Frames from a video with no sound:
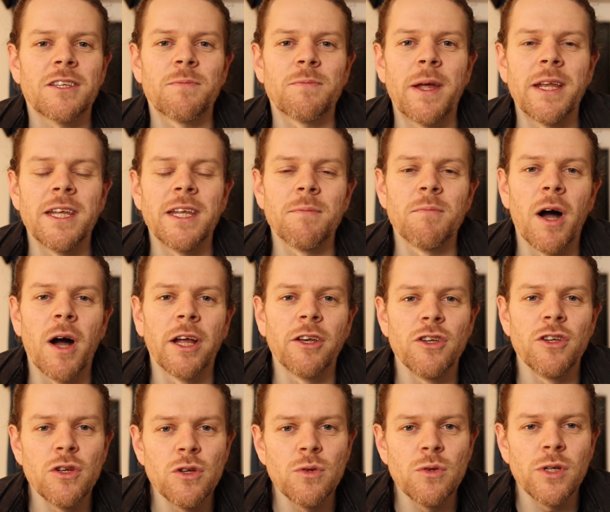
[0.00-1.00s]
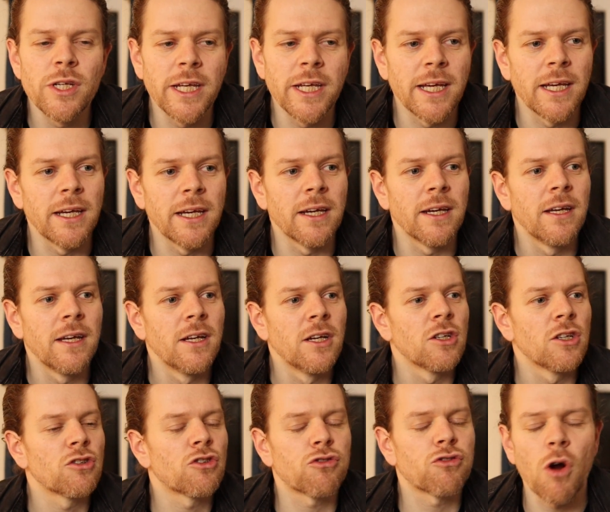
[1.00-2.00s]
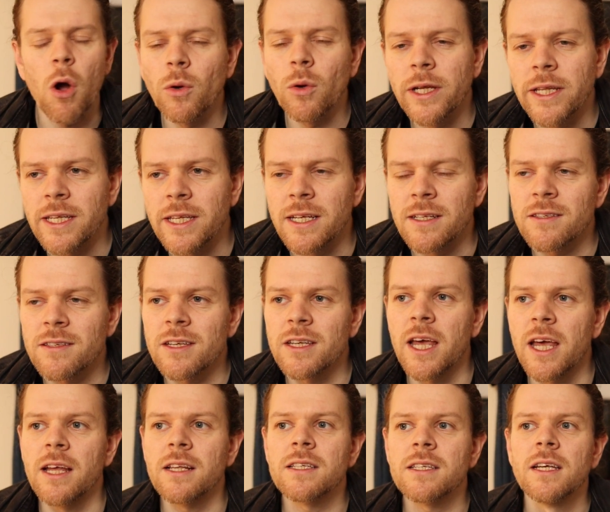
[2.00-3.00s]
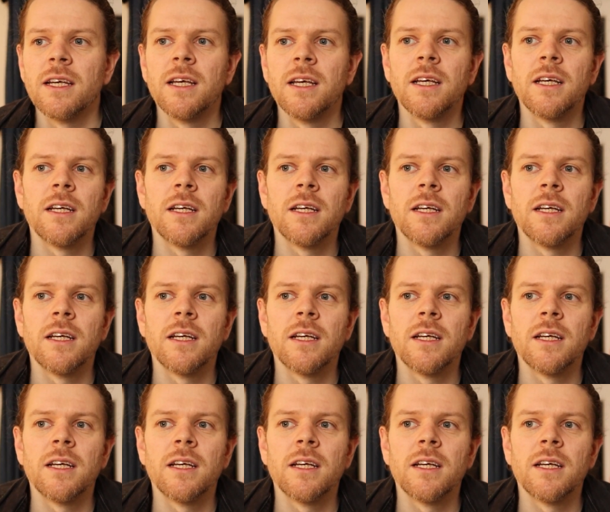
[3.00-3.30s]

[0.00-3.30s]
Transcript: spending my new year trolling the internet,